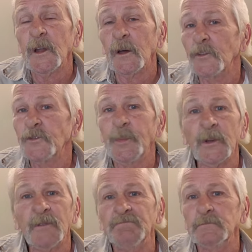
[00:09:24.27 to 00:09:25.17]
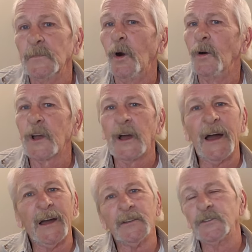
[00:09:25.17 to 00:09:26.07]
Now, there's been all
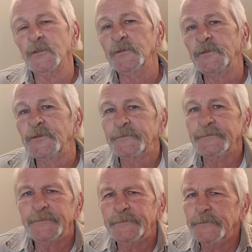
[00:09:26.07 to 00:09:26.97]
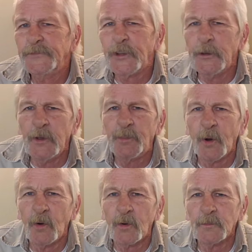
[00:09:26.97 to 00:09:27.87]
kinds of TV
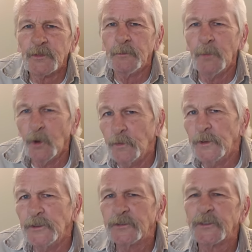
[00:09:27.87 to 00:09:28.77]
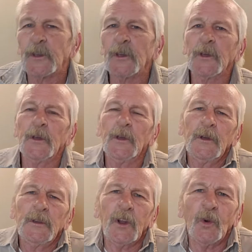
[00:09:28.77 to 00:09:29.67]
programs and movies,
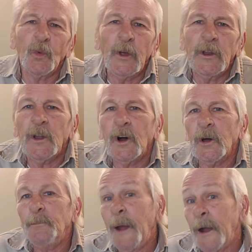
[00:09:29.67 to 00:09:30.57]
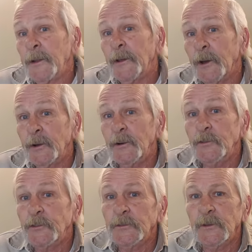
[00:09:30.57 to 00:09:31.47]
you know, written on bounty
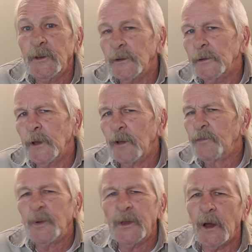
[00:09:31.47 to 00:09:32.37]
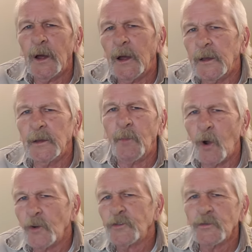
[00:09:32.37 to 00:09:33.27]
hunters and, and FBI and
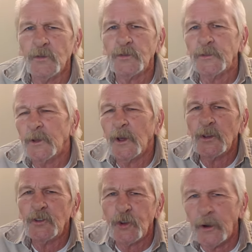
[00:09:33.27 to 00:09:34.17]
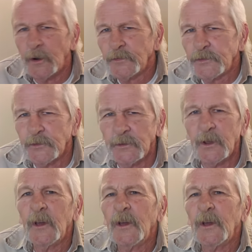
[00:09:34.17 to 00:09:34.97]
marshals and sheriffs and